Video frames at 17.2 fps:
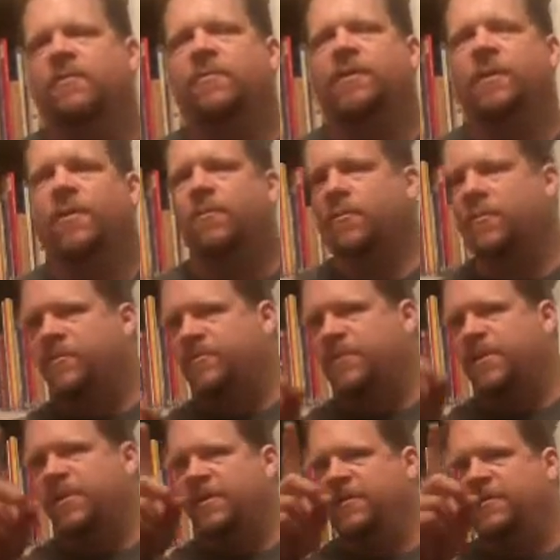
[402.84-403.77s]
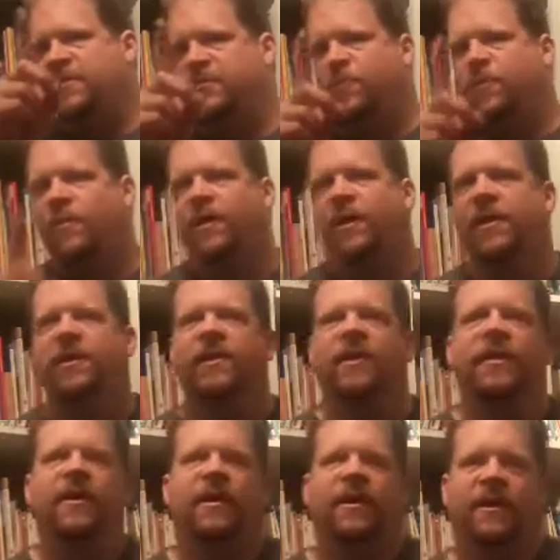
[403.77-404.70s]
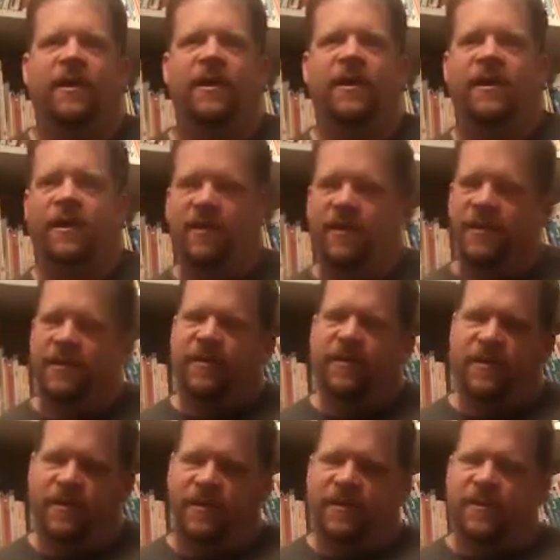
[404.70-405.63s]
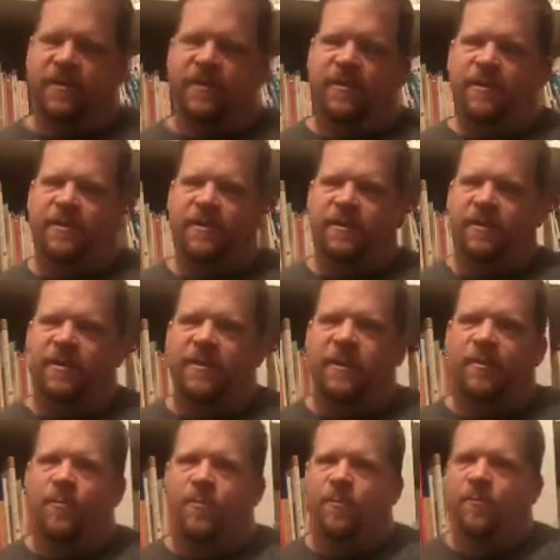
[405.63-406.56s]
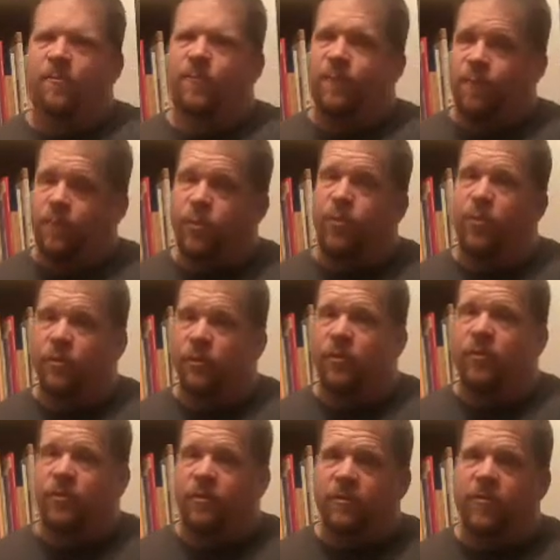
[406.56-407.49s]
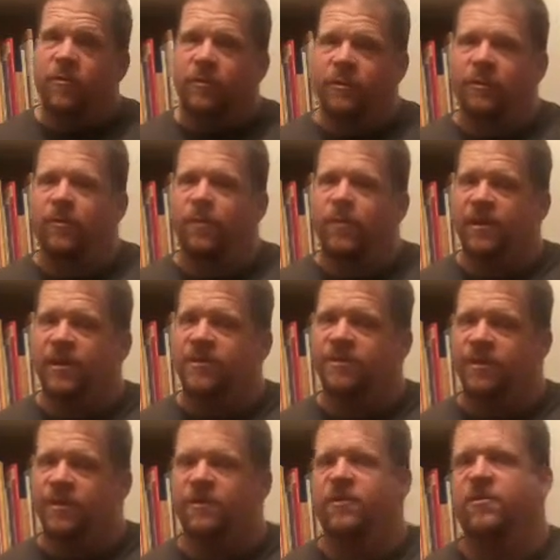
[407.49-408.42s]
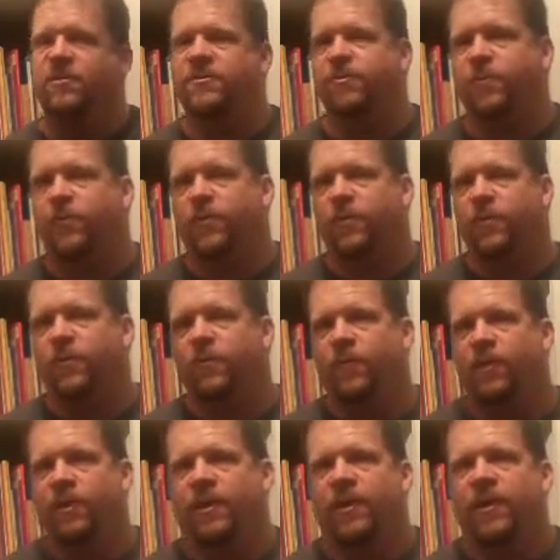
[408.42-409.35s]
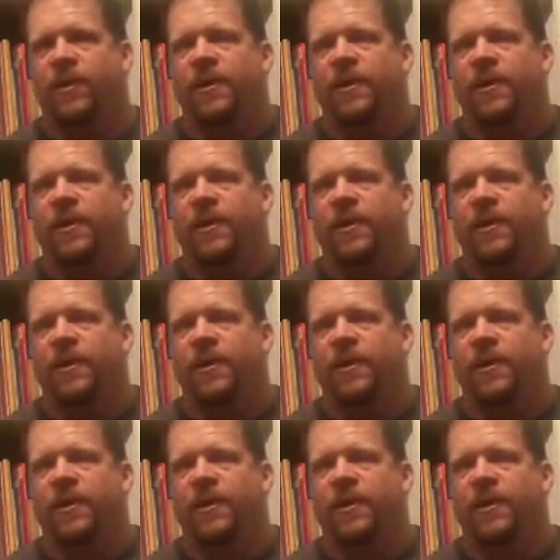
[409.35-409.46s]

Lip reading: numbers meaning there's one. The number plural, means that there's more than one.